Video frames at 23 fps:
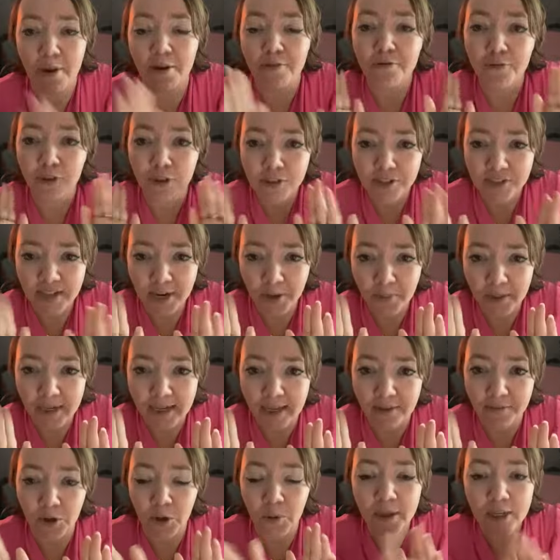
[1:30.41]
but first I want to
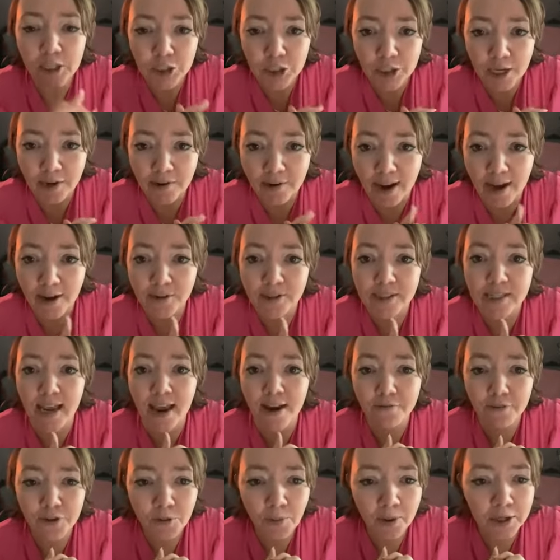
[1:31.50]
give a quick shout out to
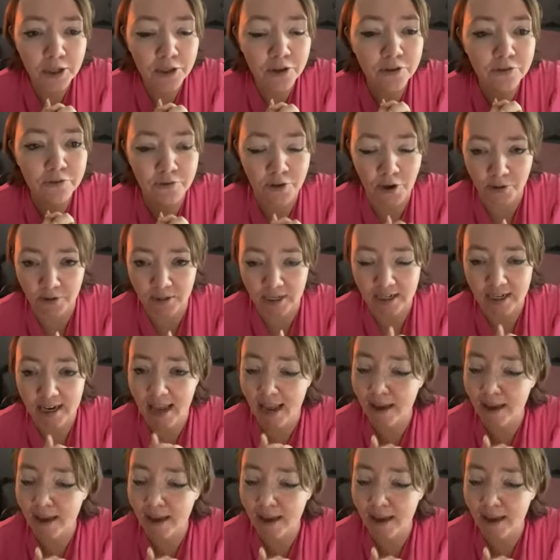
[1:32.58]
everyone who voted.